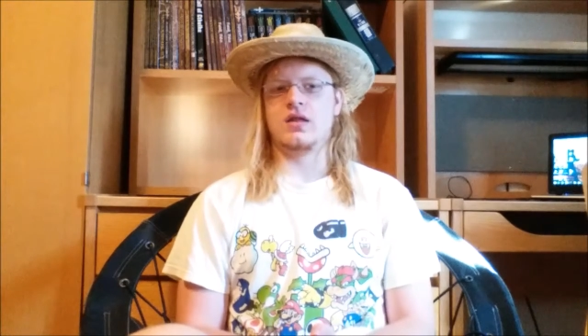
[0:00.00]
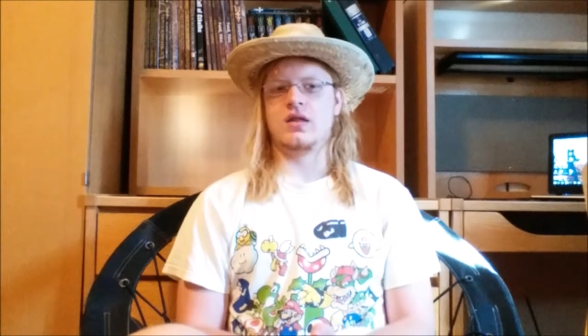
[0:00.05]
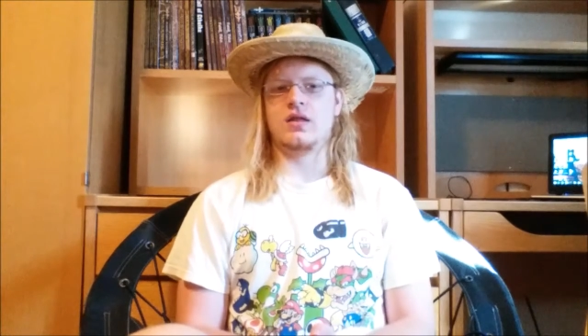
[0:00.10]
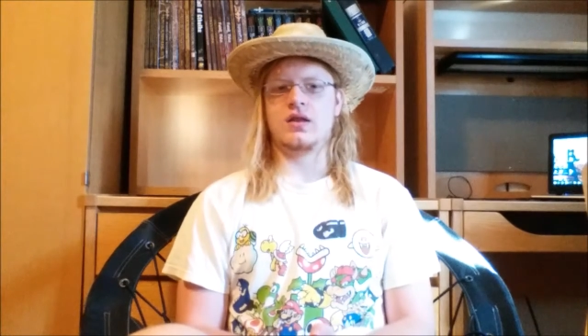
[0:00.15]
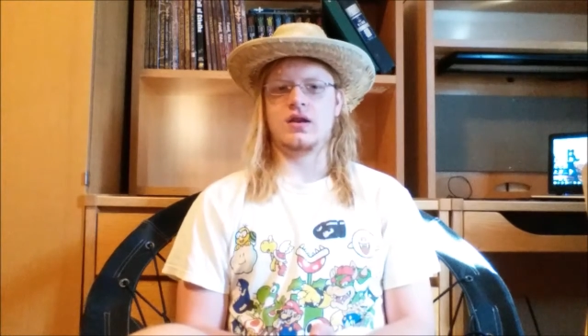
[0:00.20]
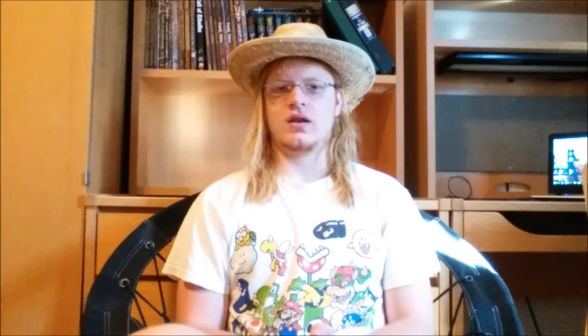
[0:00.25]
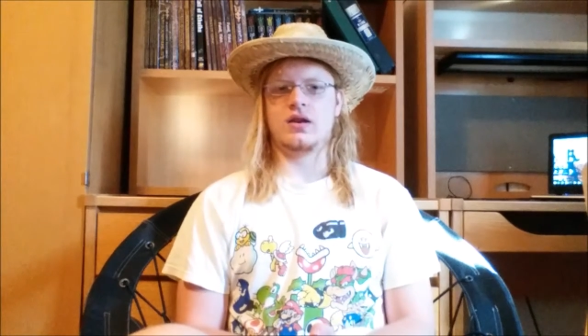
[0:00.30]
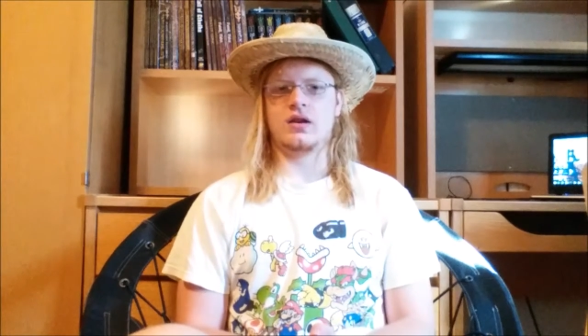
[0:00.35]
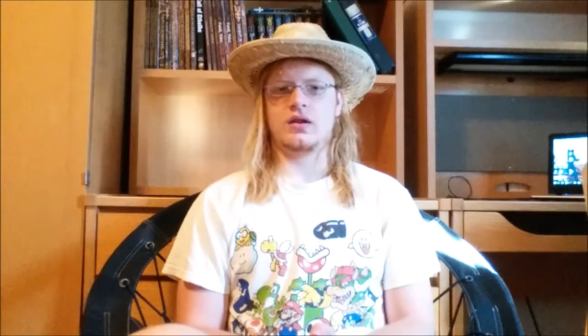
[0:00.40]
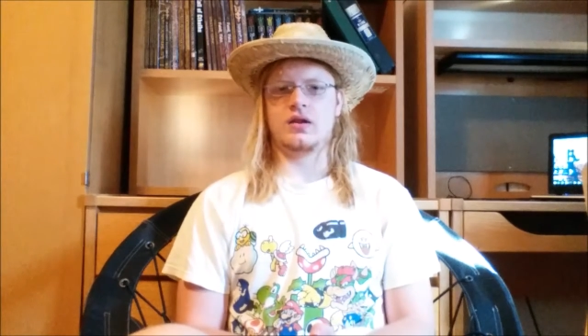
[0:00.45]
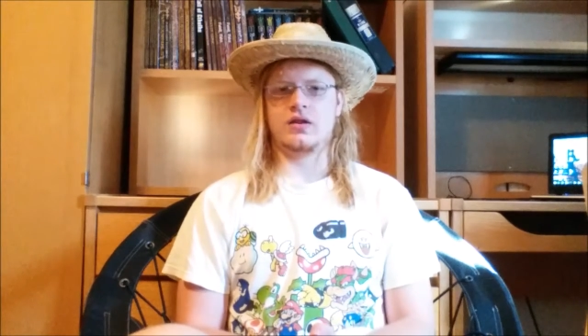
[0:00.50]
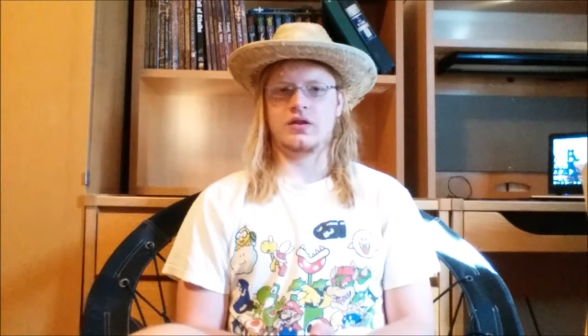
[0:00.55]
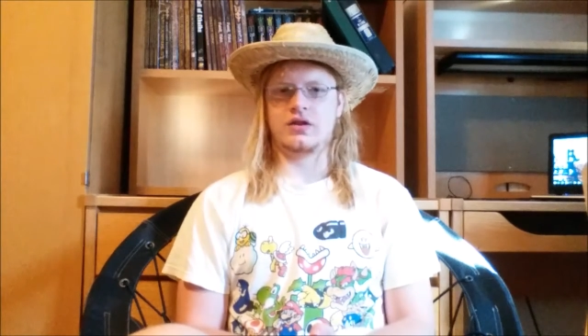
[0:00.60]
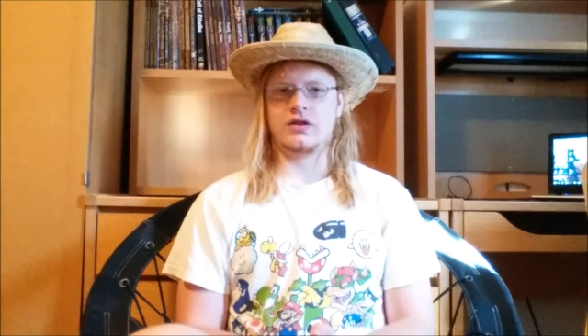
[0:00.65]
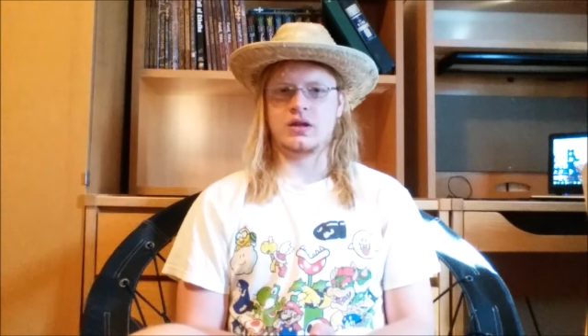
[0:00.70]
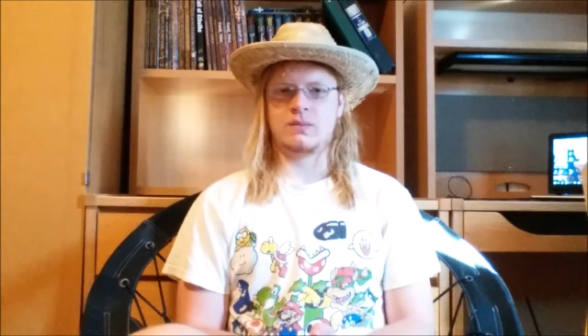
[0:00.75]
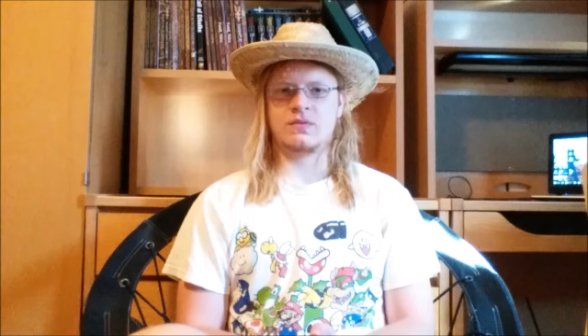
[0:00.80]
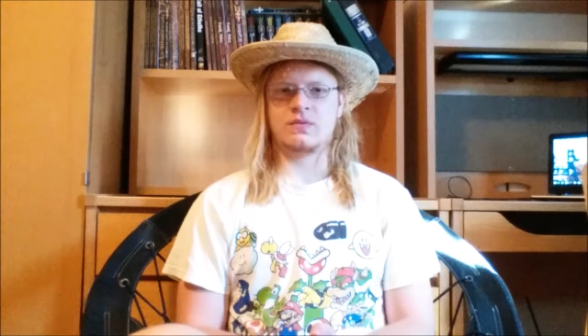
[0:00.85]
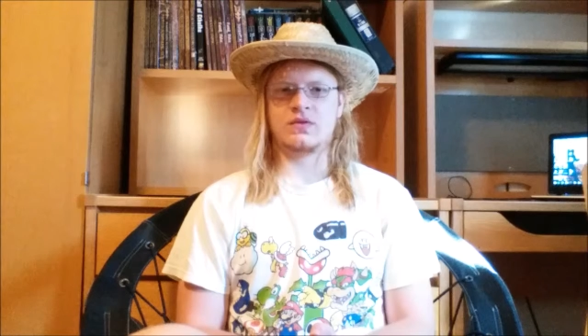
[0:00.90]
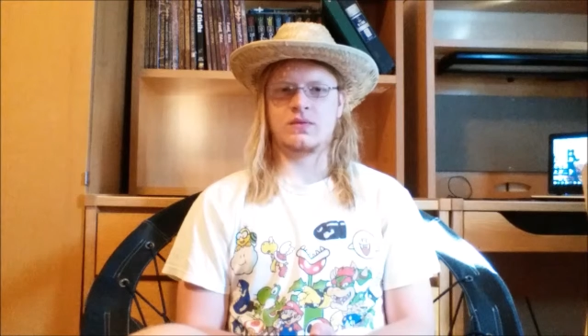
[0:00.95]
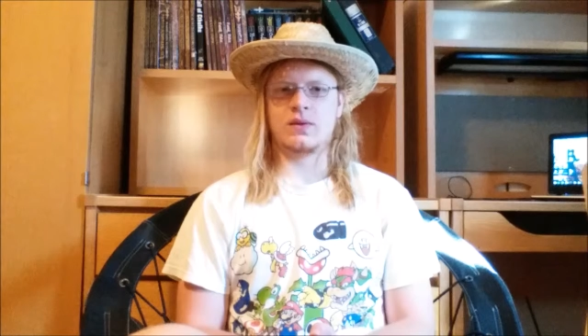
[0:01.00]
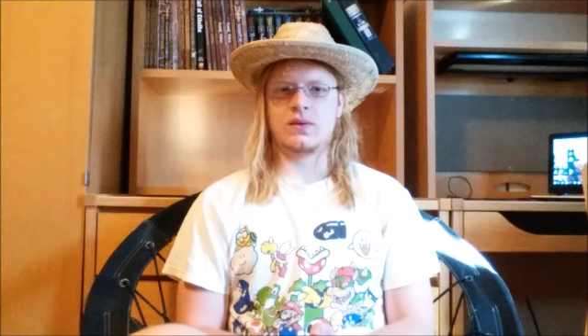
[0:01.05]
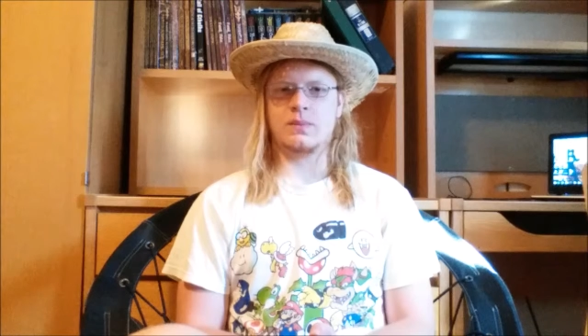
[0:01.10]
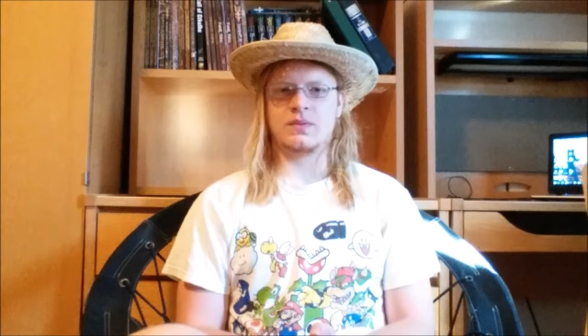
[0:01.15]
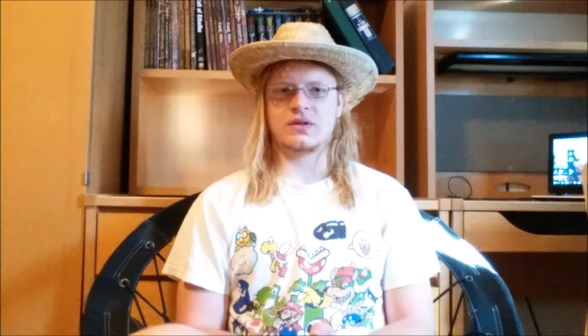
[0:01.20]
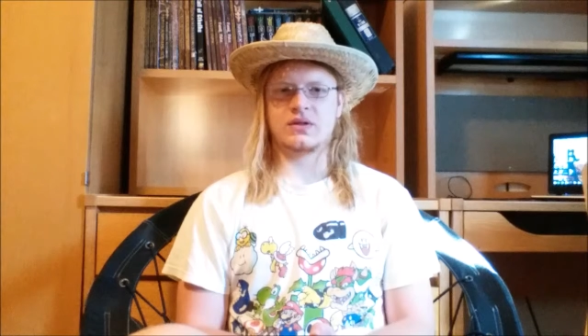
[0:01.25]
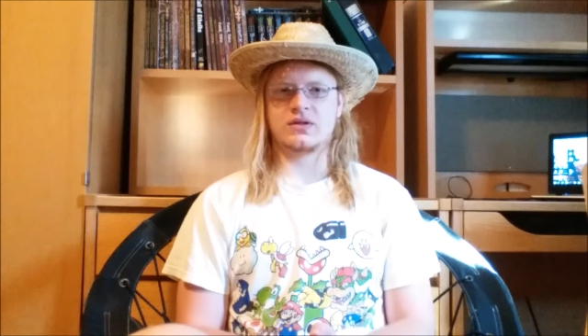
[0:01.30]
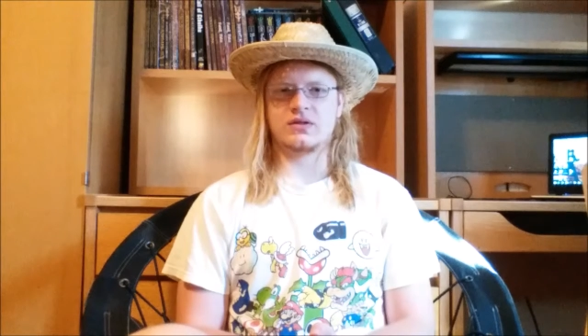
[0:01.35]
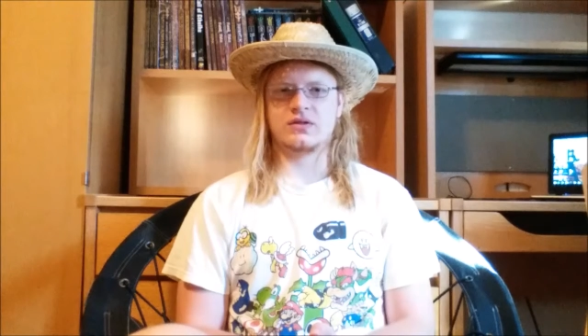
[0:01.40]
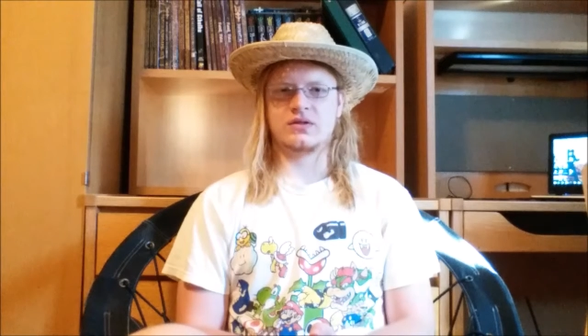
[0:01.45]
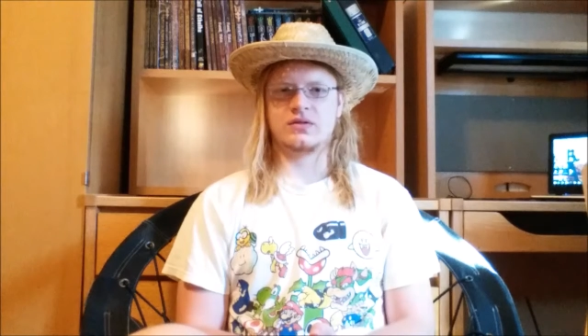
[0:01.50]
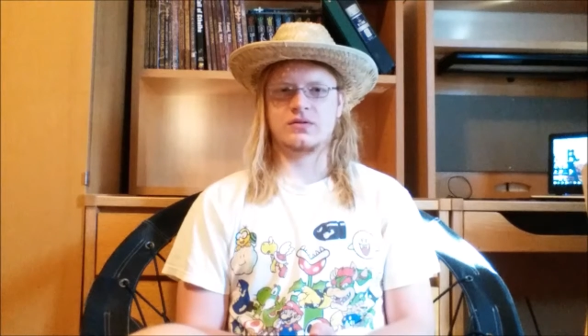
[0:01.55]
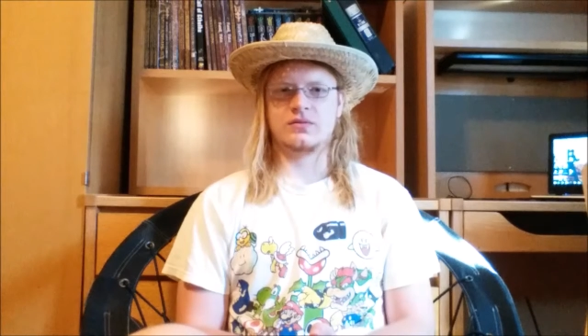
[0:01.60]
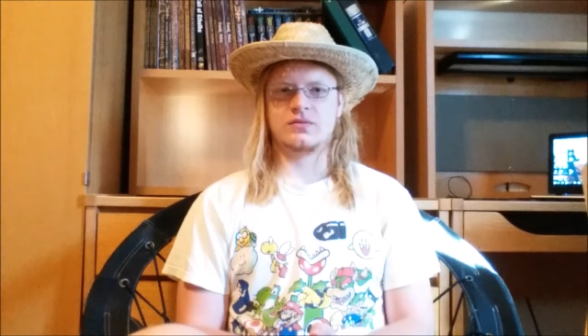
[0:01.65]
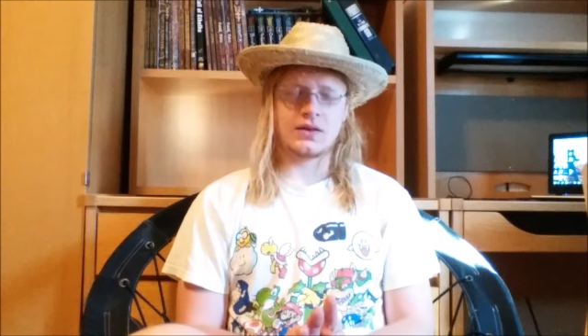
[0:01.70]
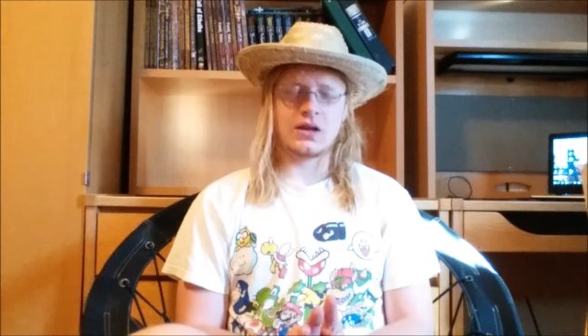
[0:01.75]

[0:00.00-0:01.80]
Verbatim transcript: than other types of weapons.